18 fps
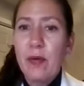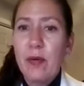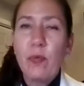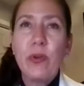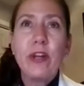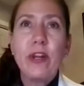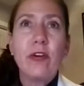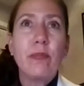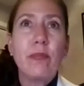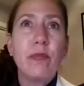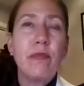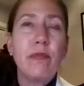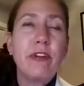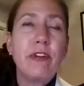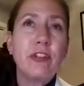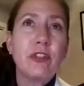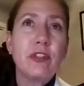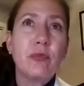We are
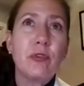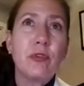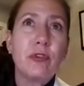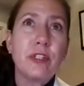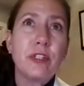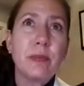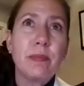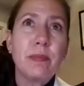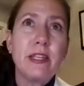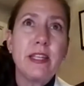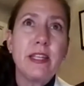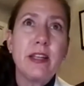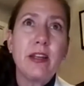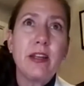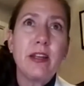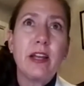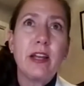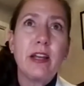moving towards
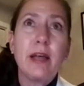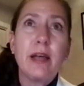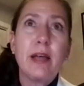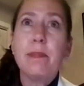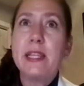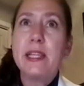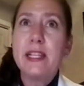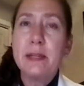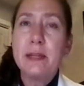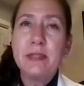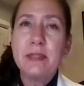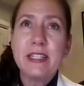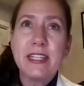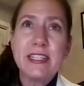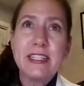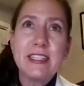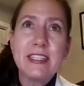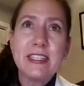being a
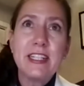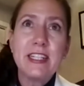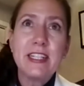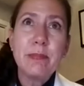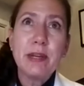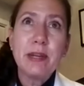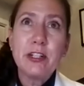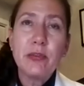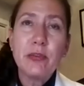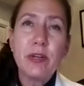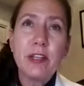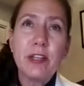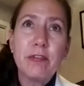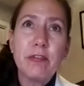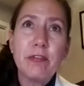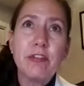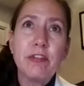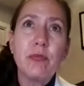medium-sized city by
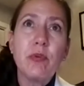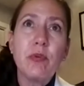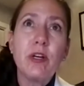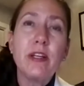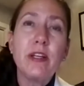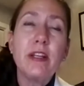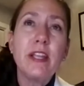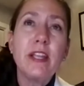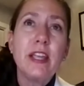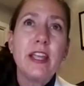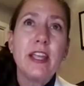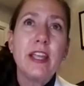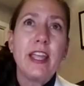2051.